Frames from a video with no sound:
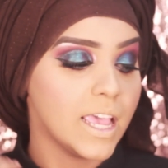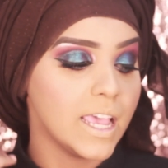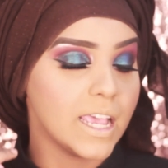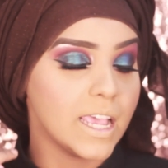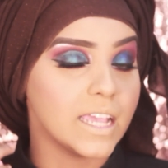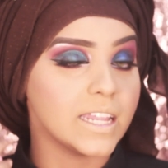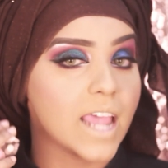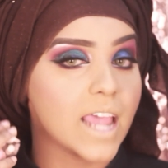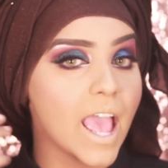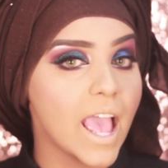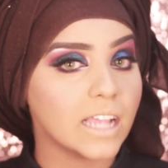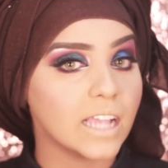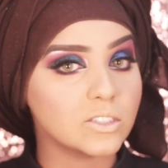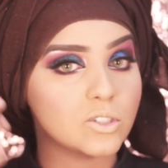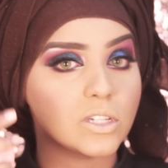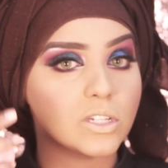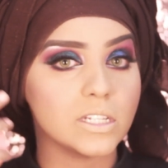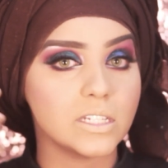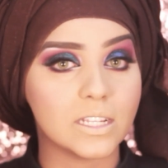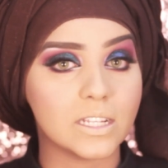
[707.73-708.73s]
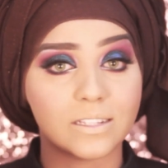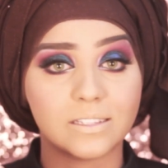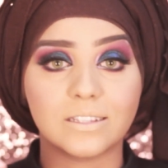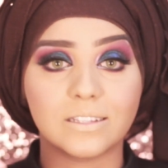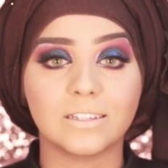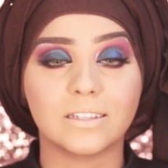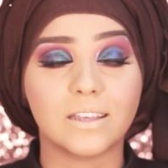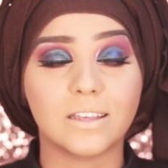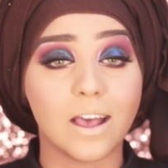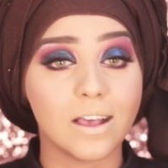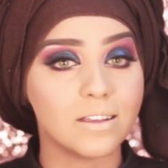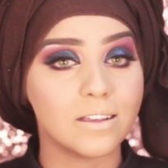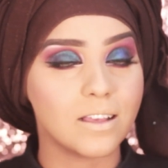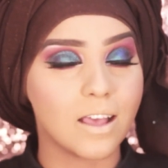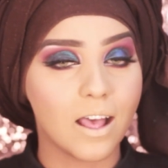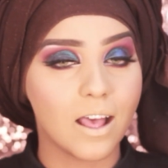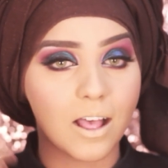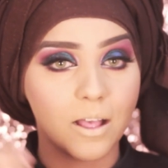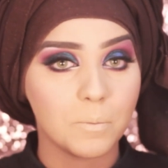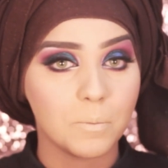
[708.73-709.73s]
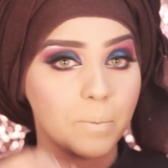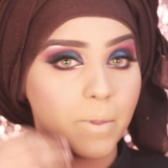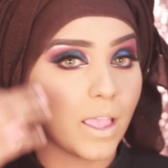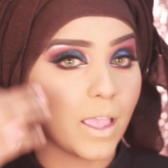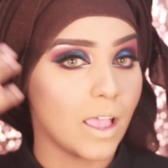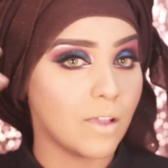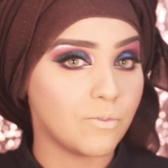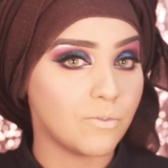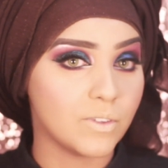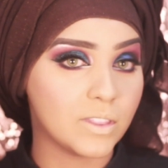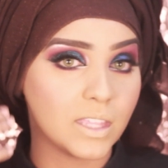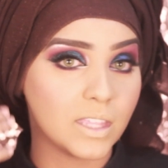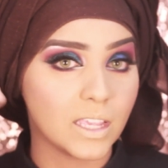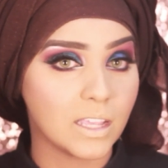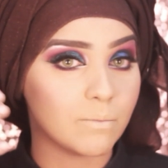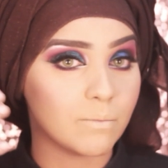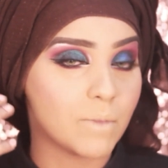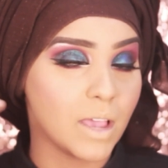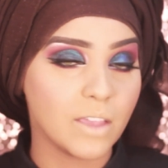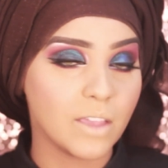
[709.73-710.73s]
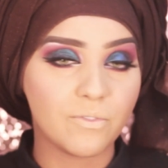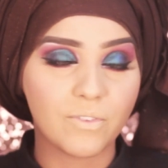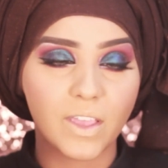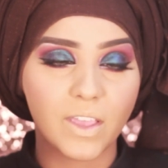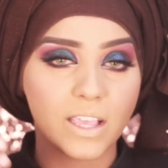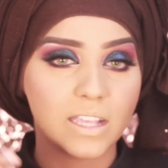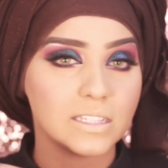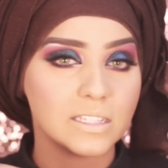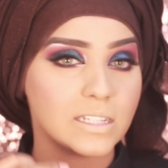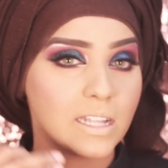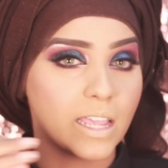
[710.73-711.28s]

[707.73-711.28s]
it actually doesn't gunk up everything in my face.